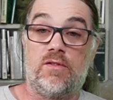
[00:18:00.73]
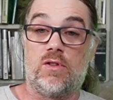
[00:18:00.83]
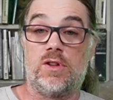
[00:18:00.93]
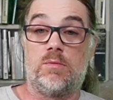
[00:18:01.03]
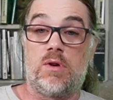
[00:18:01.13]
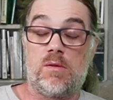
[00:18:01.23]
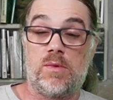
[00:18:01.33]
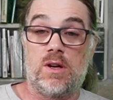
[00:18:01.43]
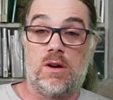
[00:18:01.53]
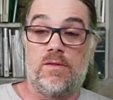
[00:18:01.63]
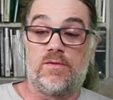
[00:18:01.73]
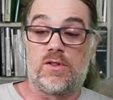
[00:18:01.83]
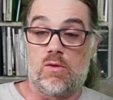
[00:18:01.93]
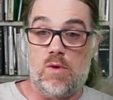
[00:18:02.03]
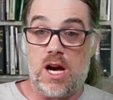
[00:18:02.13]
for the Department of
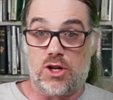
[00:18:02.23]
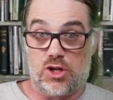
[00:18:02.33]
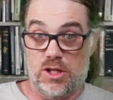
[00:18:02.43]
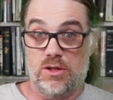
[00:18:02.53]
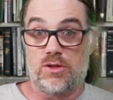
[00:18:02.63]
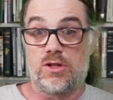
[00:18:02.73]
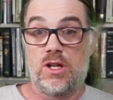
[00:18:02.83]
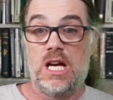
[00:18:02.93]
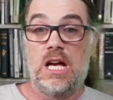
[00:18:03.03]
Corrections